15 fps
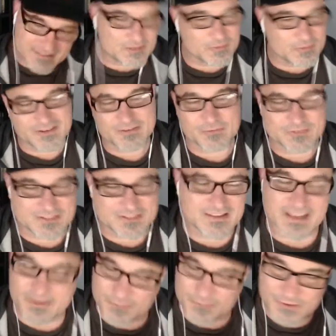This will be good. We'll
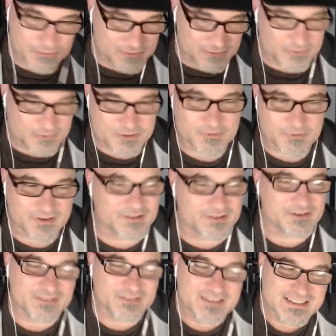just let it roll. Do what you want to
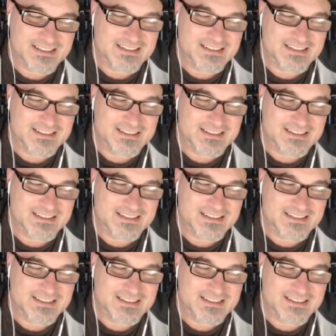do.